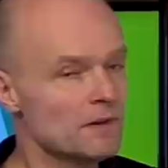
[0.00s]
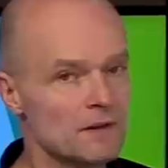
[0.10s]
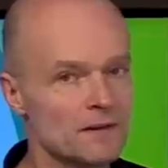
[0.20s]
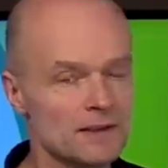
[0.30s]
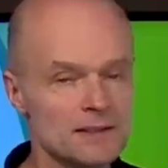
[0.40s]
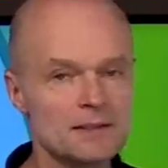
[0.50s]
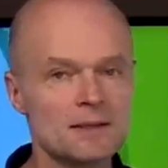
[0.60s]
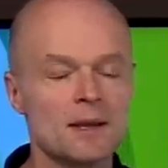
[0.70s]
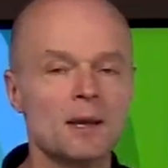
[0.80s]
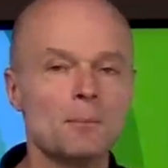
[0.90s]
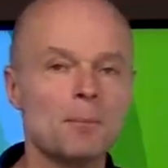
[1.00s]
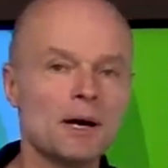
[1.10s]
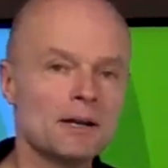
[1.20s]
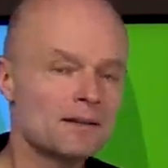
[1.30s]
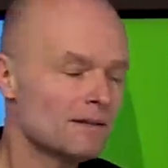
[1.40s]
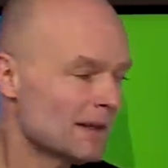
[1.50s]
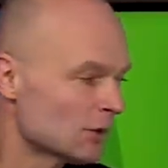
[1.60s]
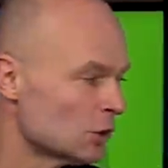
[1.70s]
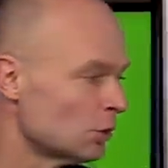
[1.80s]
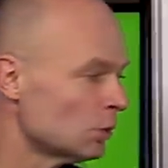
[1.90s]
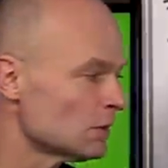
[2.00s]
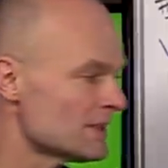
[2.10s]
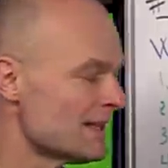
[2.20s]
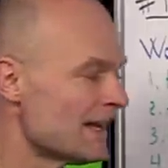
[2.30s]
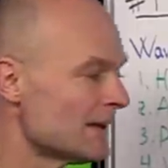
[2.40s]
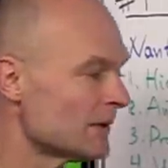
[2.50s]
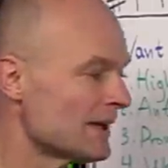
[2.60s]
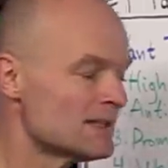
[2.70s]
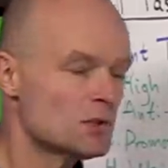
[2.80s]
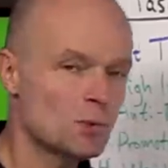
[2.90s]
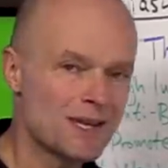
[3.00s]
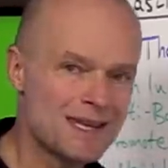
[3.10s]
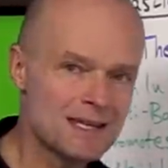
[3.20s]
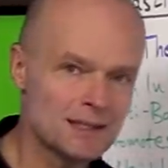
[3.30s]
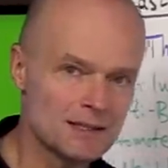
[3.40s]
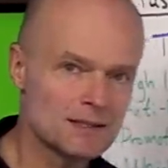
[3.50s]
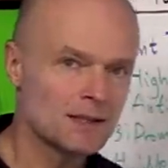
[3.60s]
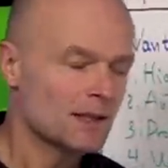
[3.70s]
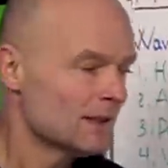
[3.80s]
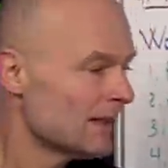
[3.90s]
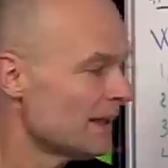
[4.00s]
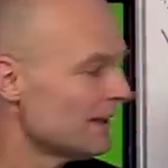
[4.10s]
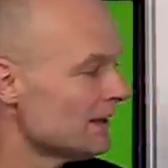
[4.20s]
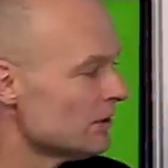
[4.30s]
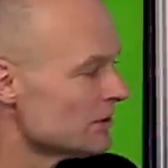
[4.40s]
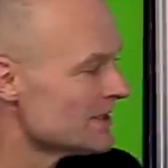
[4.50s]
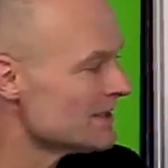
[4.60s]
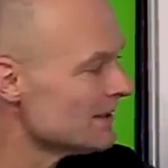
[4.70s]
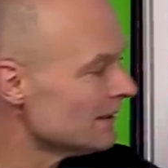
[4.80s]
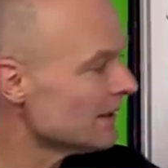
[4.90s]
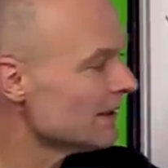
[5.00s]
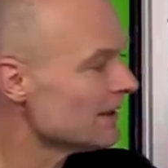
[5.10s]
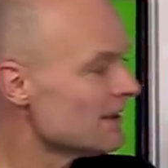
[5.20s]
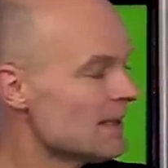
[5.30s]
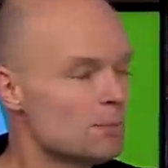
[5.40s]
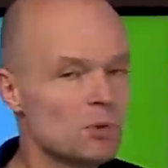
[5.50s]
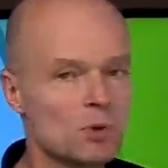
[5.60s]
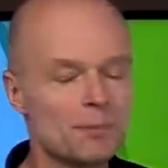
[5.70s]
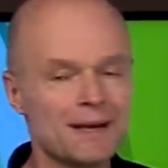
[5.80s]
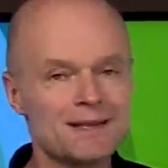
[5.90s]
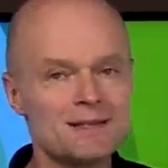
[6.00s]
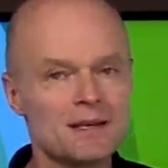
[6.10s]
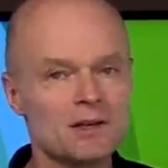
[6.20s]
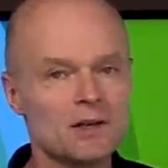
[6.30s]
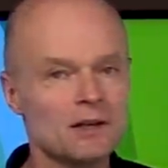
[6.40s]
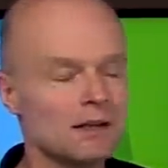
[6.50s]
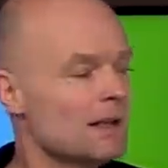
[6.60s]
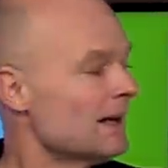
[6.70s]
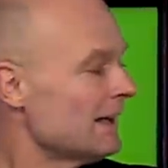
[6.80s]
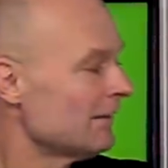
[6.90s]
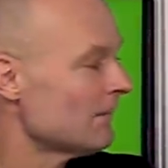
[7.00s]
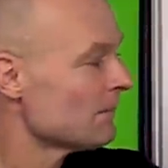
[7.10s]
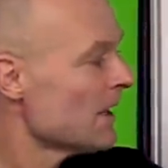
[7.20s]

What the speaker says: than this, but that cools down as you eat it, then you're still going to keep your bacteria alive.